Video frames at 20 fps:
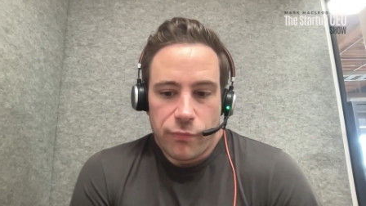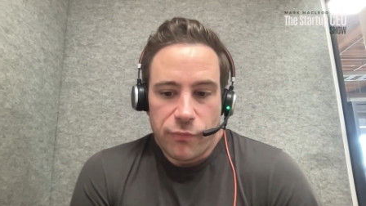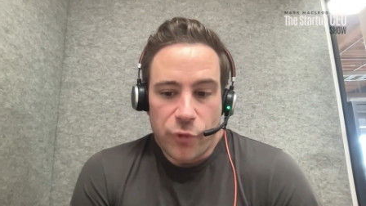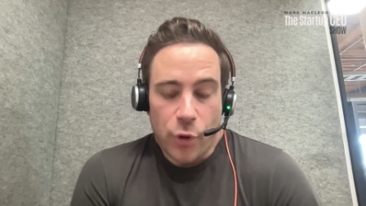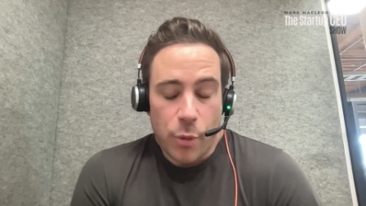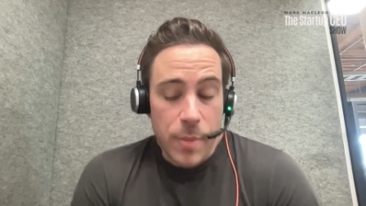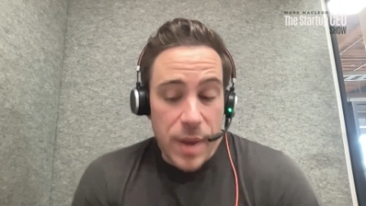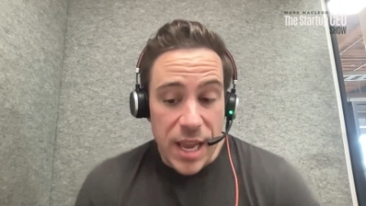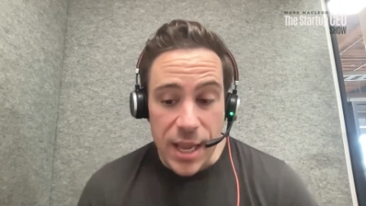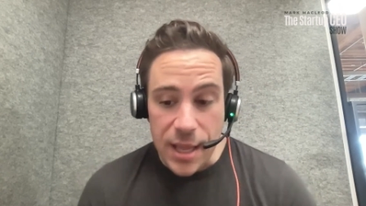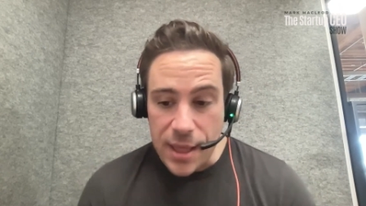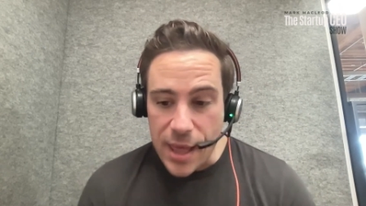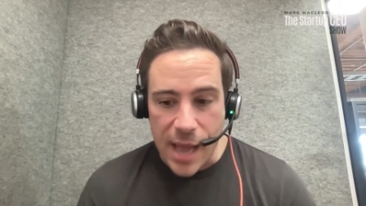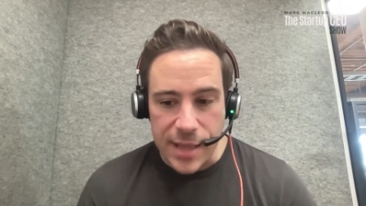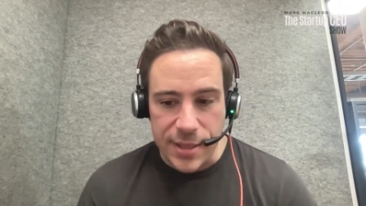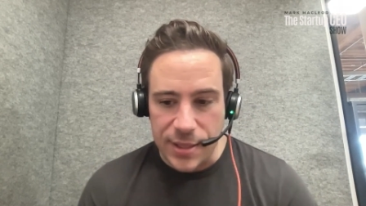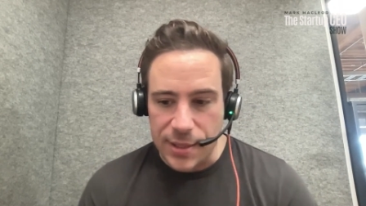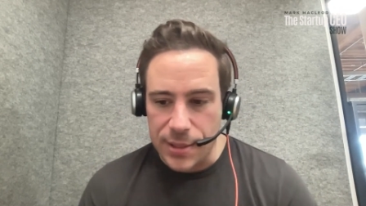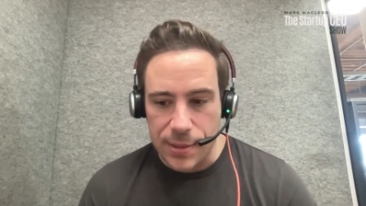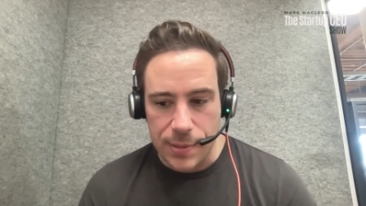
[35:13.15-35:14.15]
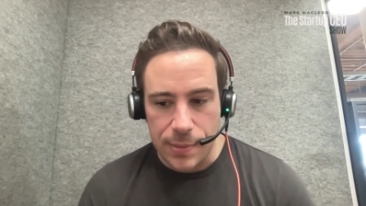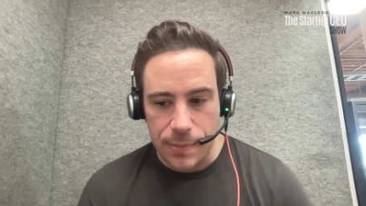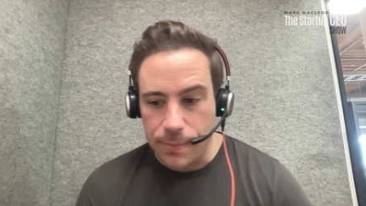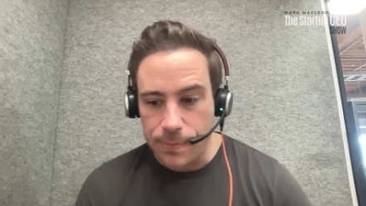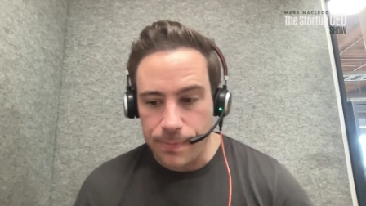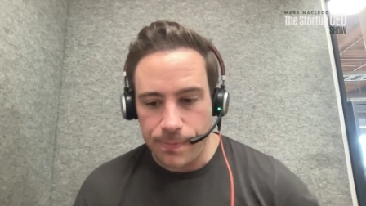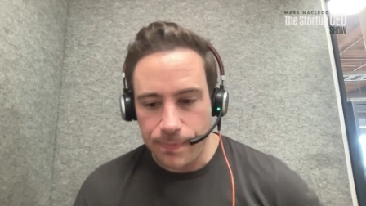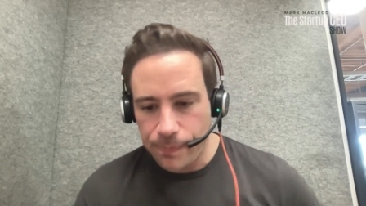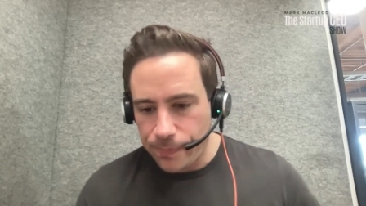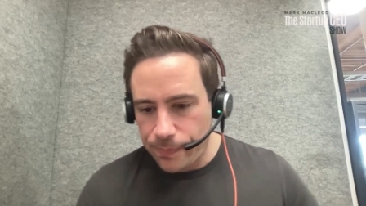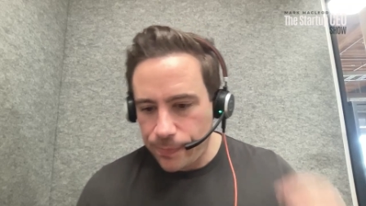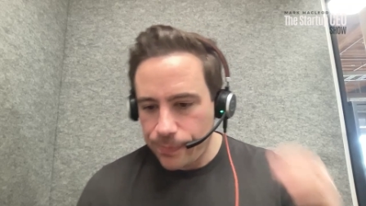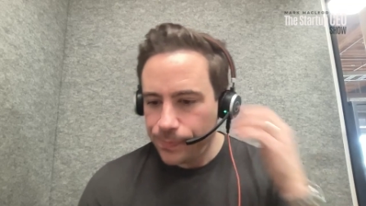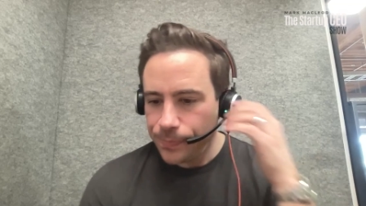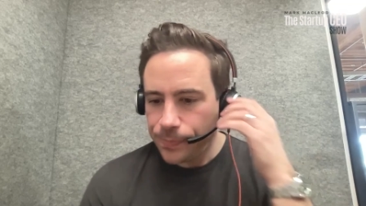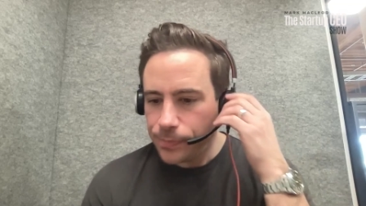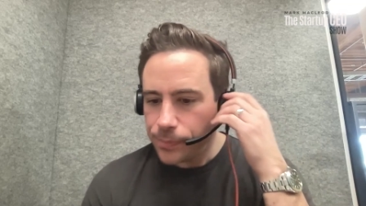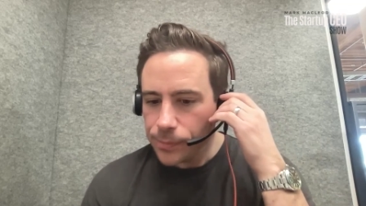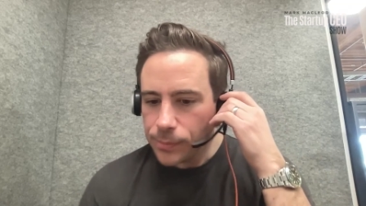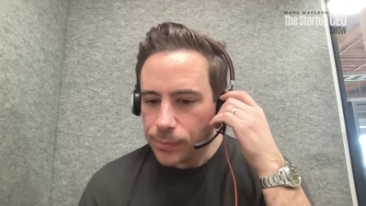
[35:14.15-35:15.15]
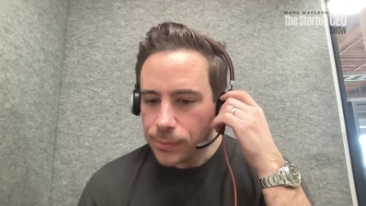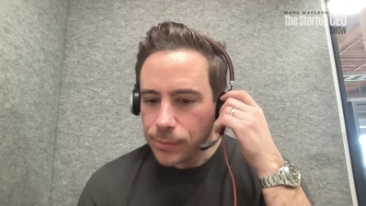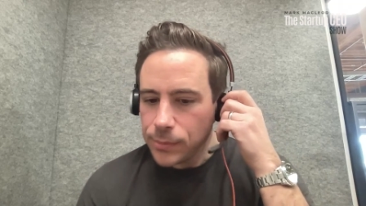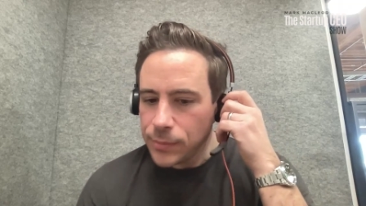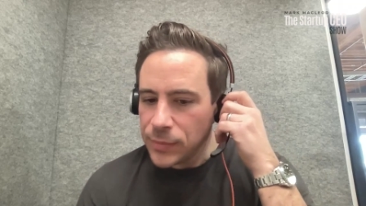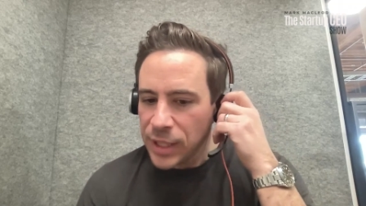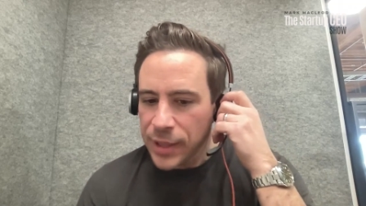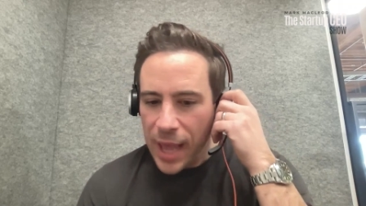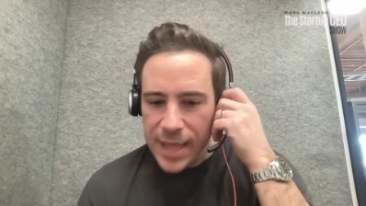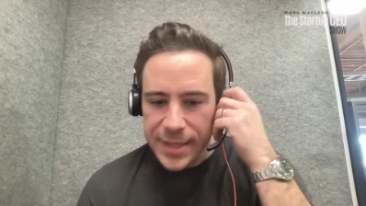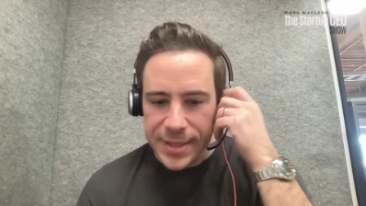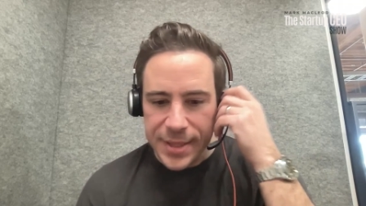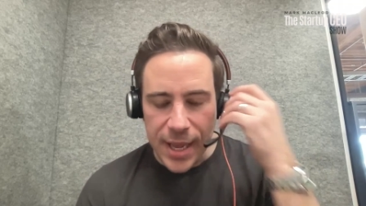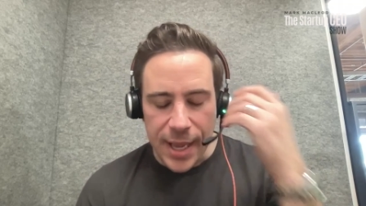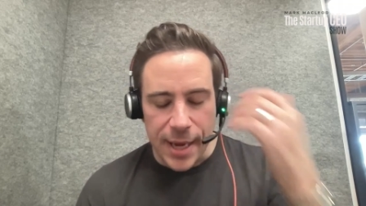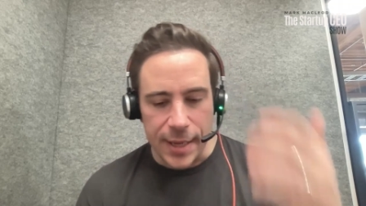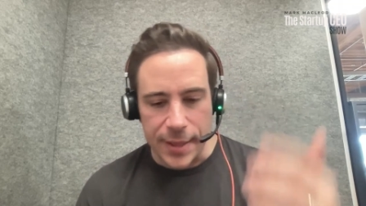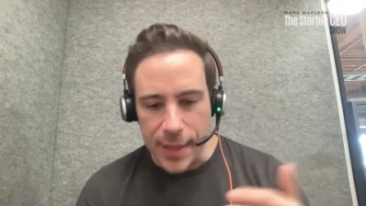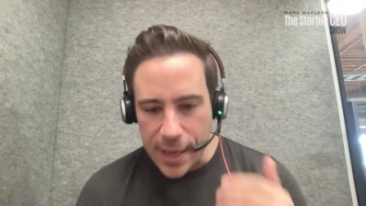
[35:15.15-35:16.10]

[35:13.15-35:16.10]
For me, that's it.